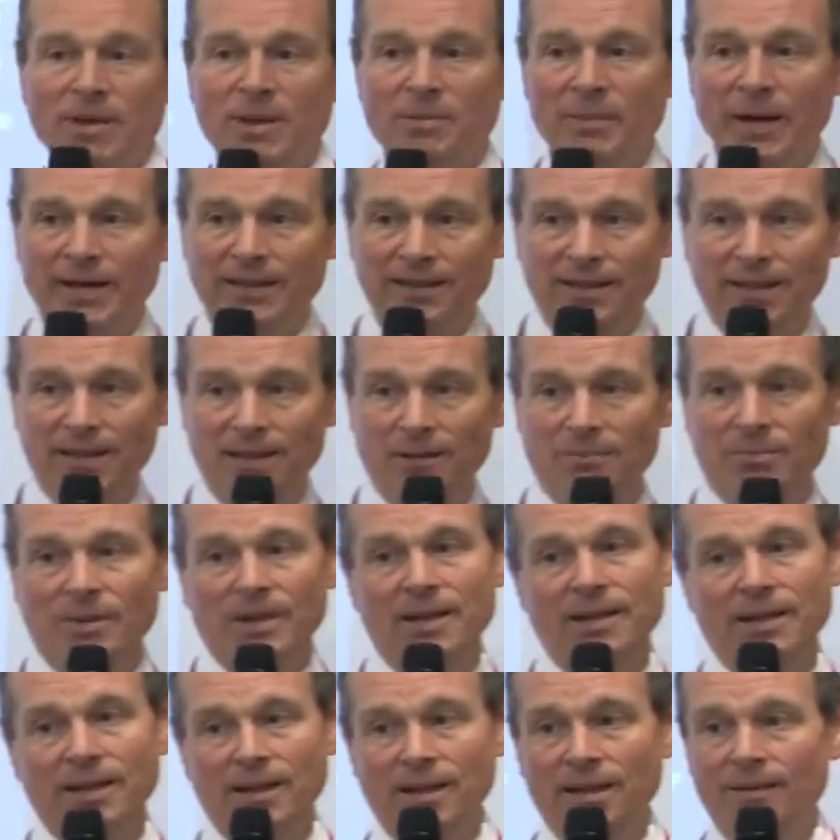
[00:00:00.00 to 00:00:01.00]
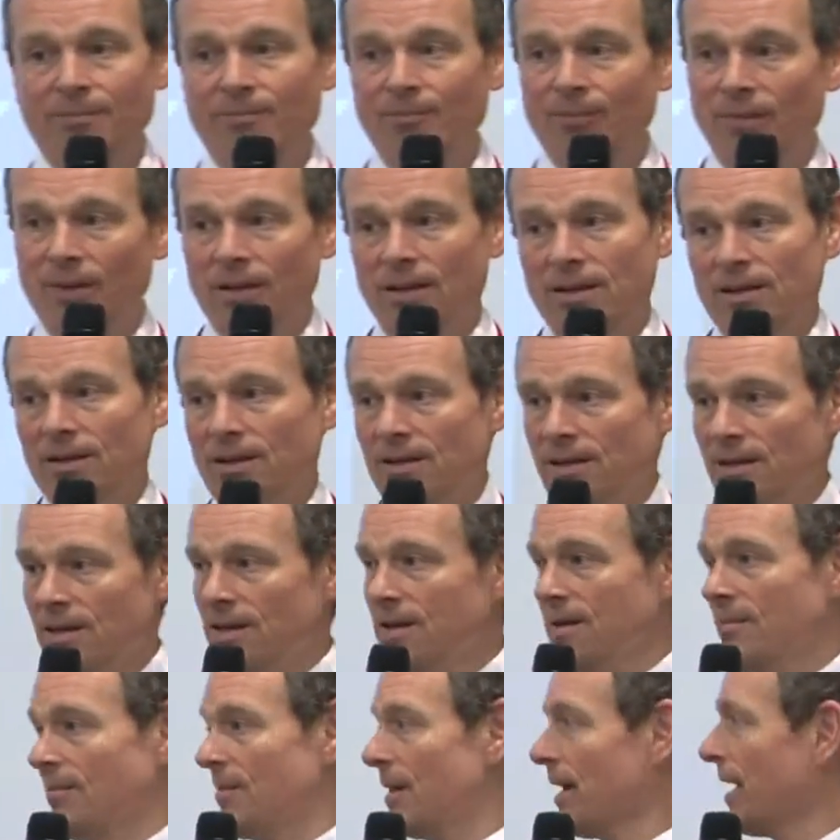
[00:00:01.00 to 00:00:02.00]
imatinib in the
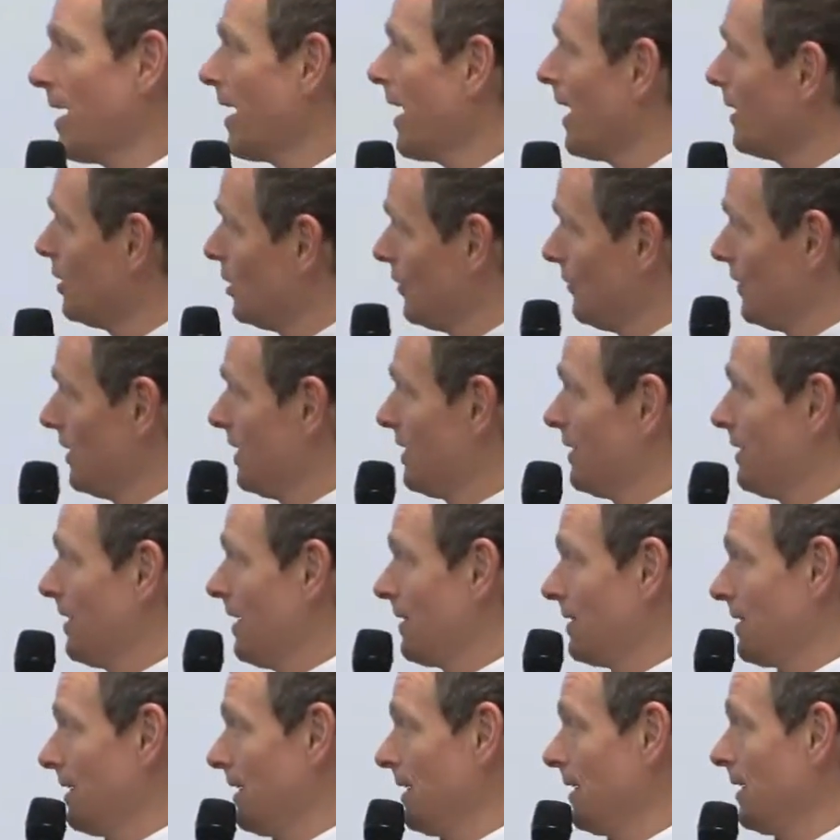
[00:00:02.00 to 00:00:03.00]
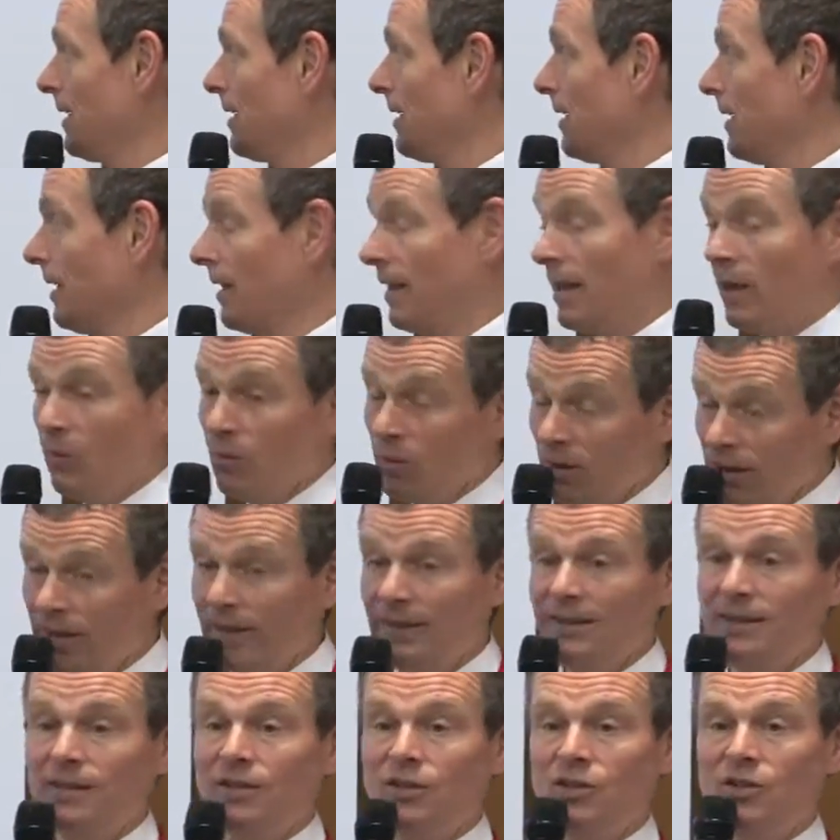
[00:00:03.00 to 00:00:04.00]
adjuvant setting. They will
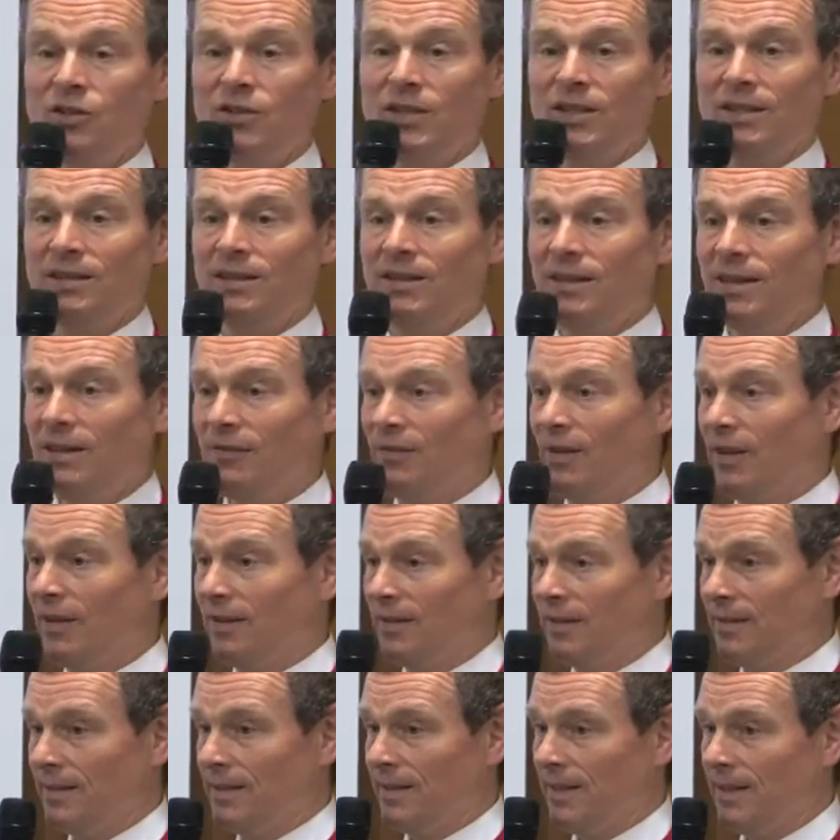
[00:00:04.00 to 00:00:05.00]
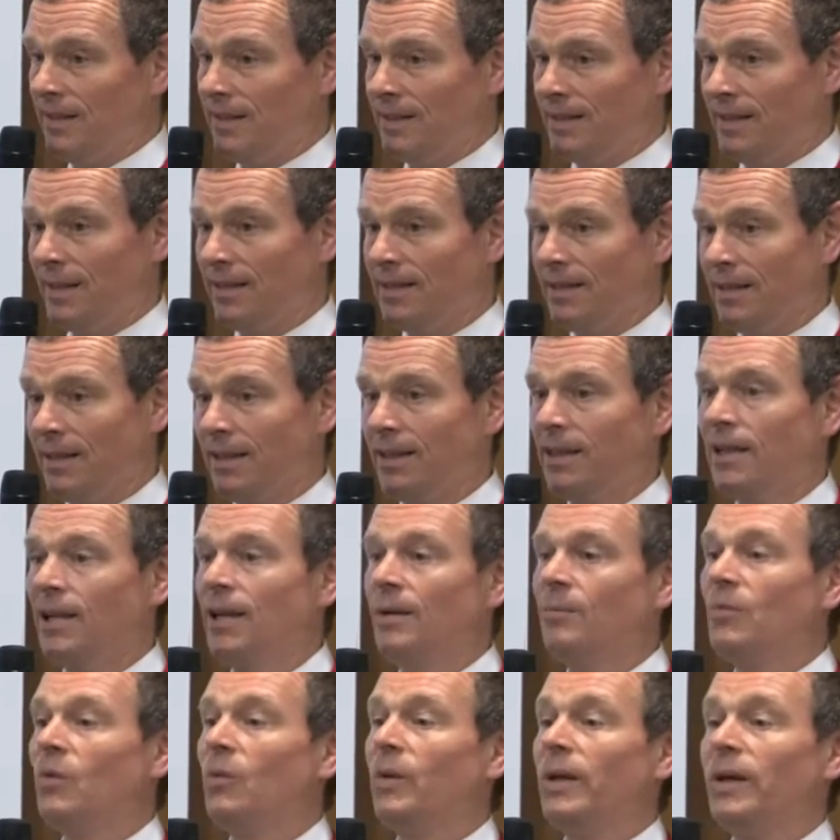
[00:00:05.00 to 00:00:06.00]
let us use it in the advanced disease setting,
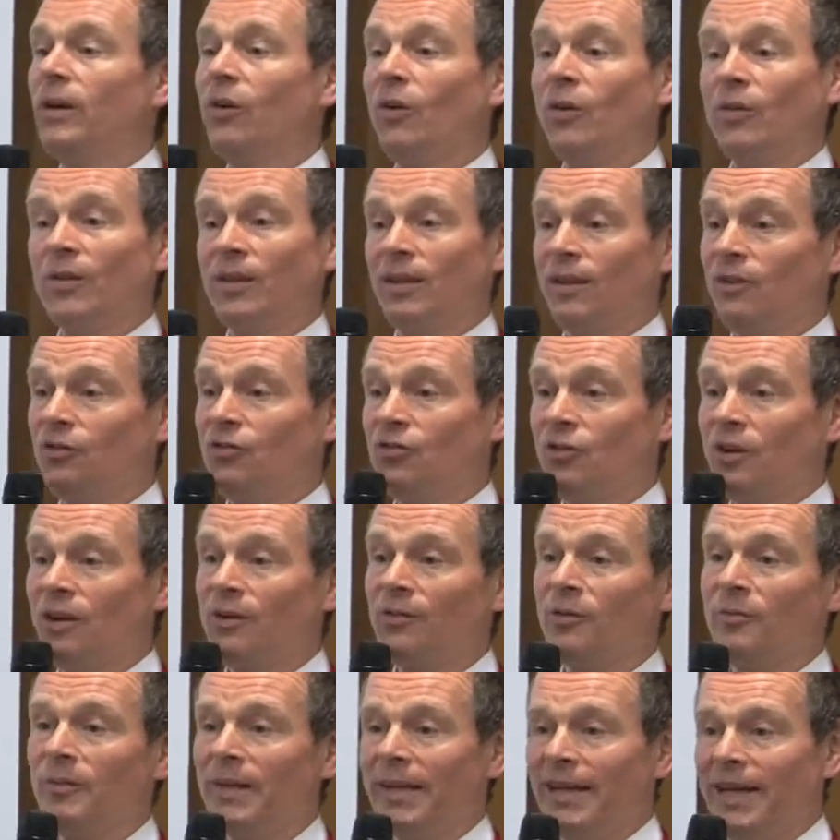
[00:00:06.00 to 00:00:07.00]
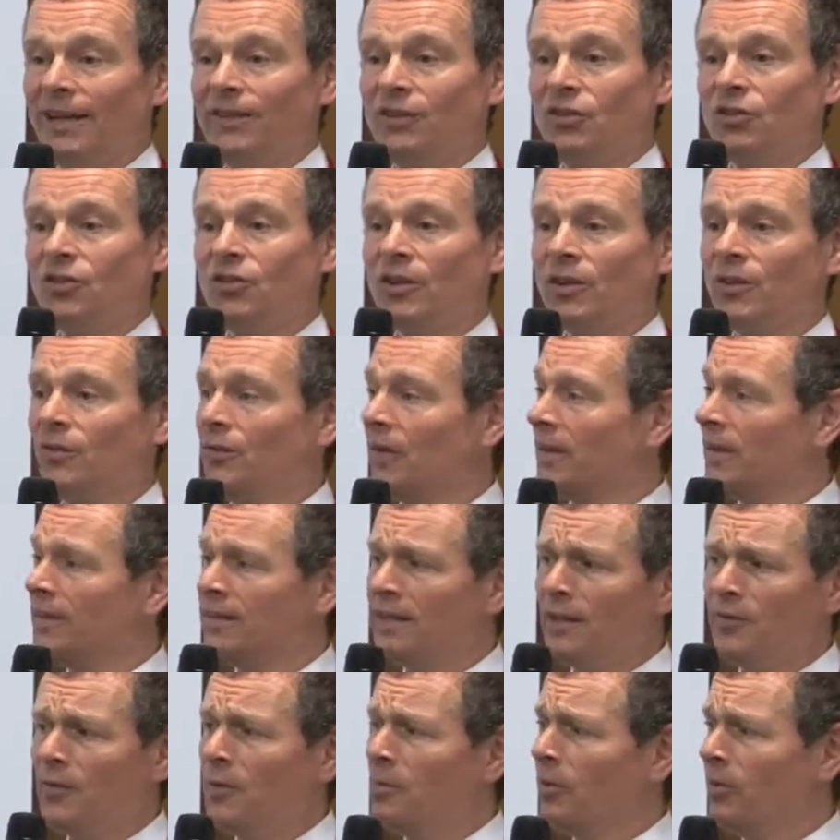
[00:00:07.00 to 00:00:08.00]
but we got the drug from the Cancer Drugs Fund.
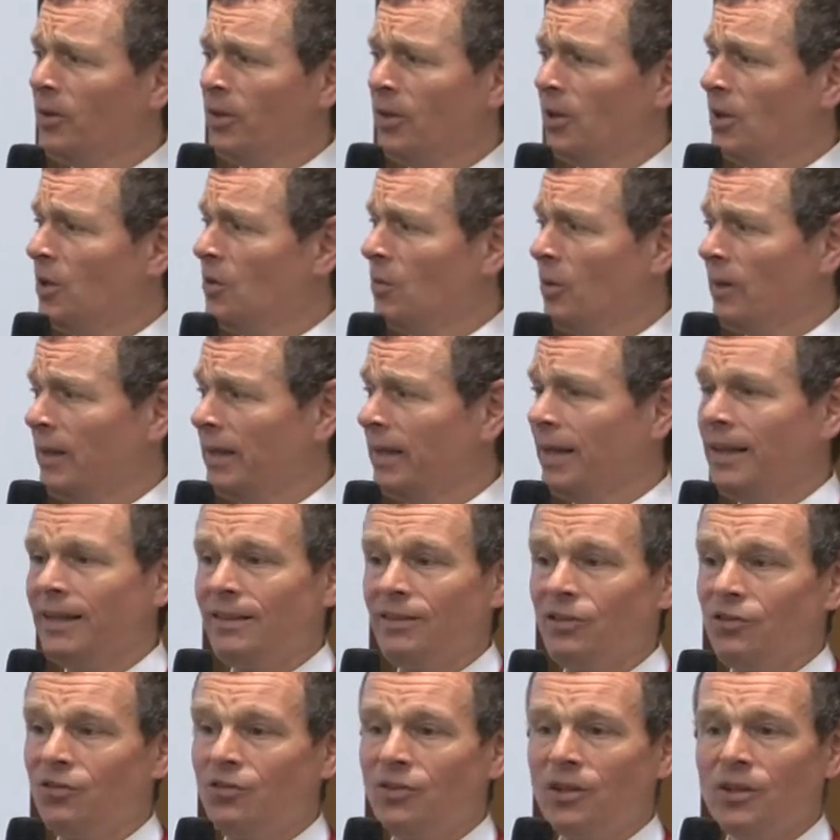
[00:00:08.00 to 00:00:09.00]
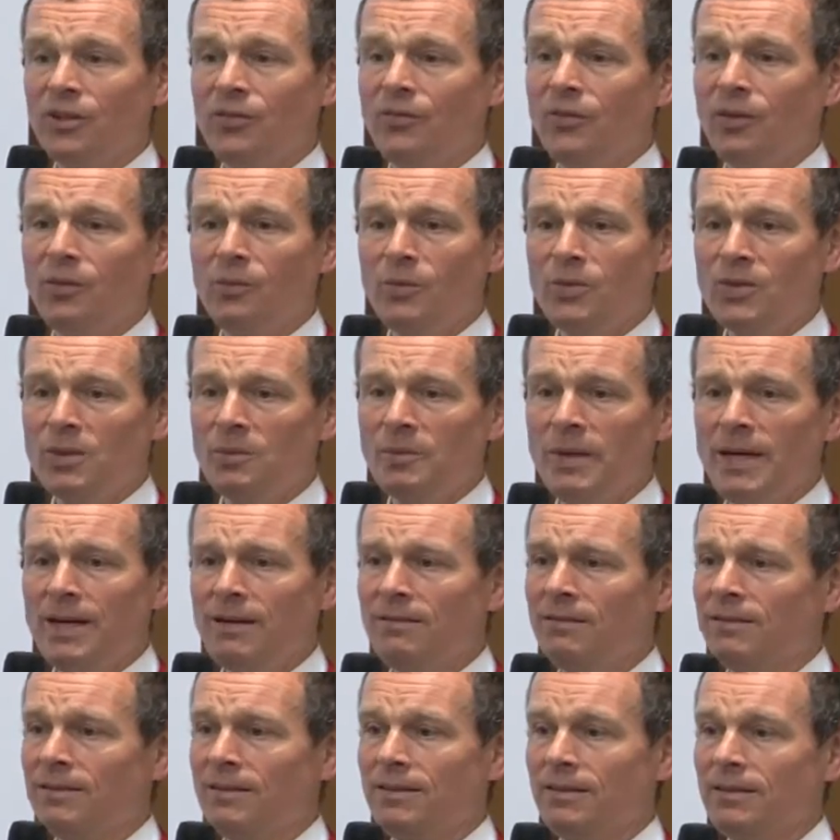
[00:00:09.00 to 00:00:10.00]
Does everybody know what the Cancer Drugs Fund was
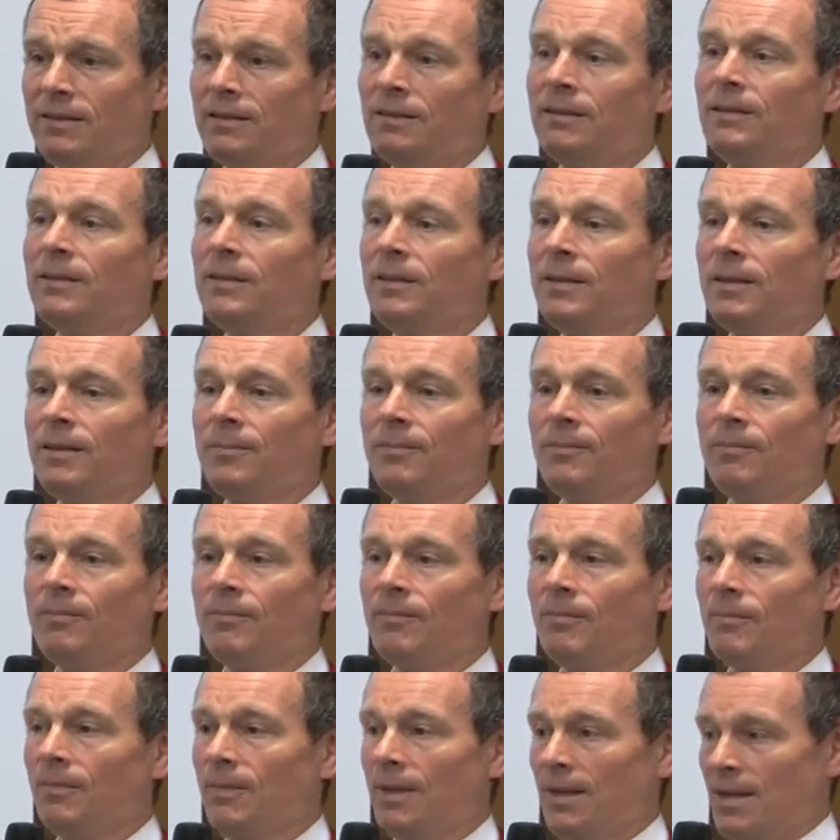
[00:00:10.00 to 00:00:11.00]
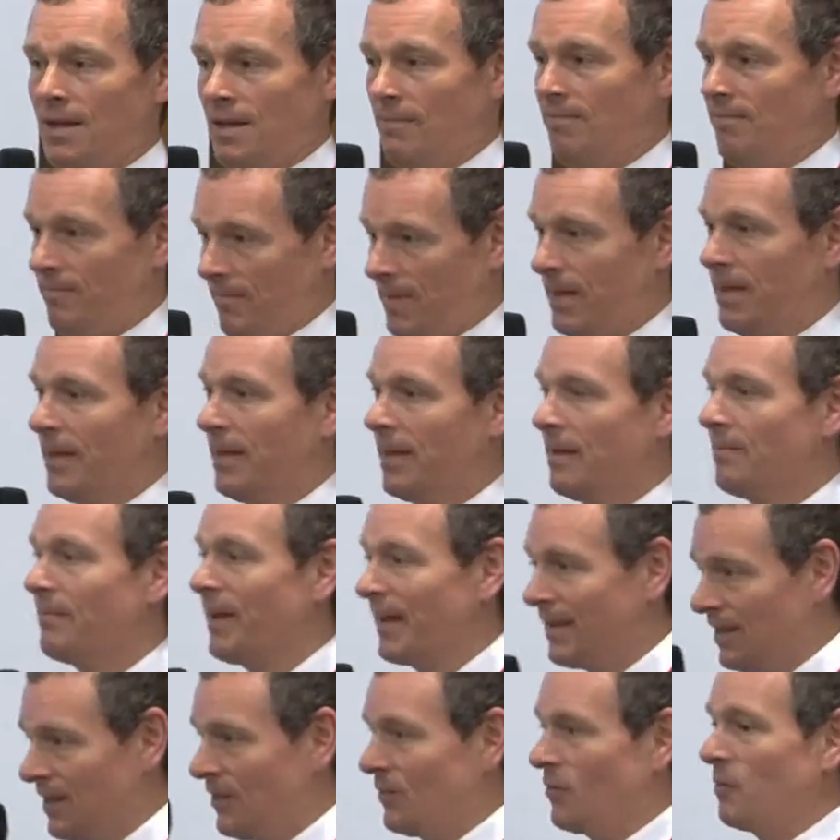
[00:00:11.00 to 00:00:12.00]
about? Yeah. It
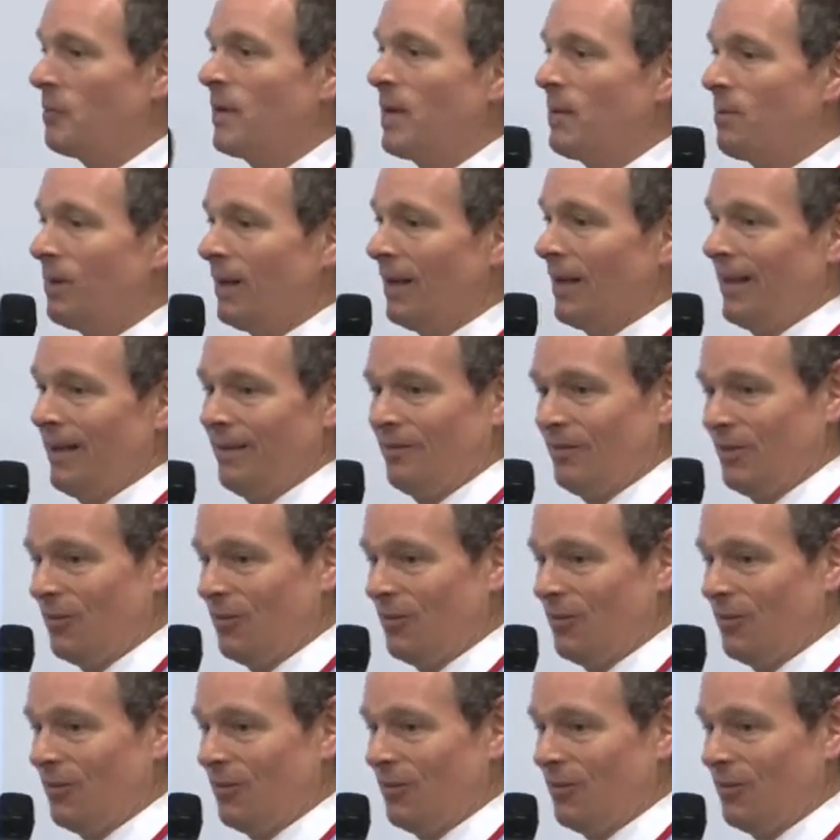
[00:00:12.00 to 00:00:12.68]
matters for people like